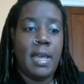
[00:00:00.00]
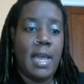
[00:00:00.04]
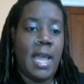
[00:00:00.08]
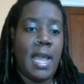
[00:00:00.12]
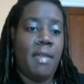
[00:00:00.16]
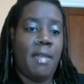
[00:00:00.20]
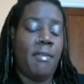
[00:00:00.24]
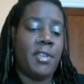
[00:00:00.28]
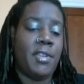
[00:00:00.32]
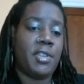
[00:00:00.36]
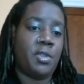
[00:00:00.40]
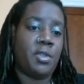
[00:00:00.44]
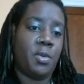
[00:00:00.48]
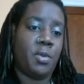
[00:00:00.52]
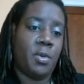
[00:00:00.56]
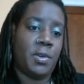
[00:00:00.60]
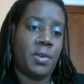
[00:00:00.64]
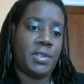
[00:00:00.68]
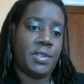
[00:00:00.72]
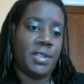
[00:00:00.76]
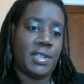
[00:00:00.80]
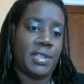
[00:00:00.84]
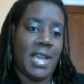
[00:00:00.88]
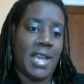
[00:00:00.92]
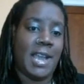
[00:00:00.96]
and this
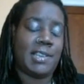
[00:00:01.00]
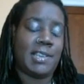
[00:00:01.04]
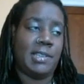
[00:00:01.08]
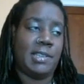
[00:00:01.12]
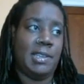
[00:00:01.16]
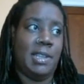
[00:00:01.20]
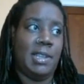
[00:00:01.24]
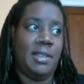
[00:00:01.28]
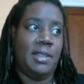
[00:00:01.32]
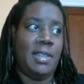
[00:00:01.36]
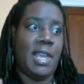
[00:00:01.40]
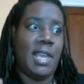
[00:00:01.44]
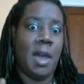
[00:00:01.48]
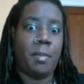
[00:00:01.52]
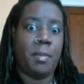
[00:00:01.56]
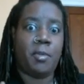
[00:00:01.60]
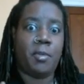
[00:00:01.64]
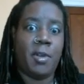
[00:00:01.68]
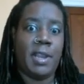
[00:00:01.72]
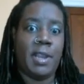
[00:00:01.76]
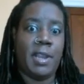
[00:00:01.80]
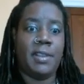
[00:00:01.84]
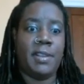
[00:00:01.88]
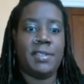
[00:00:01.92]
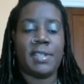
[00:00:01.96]
course is actually the
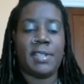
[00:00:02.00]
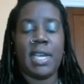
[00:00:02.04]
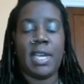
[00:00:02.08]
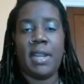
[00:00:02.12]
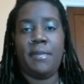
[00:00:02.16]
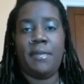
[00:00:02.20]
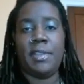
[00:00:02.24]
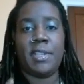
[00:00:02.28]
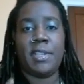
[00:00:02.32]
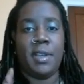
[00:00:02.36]
upgrade inside of it.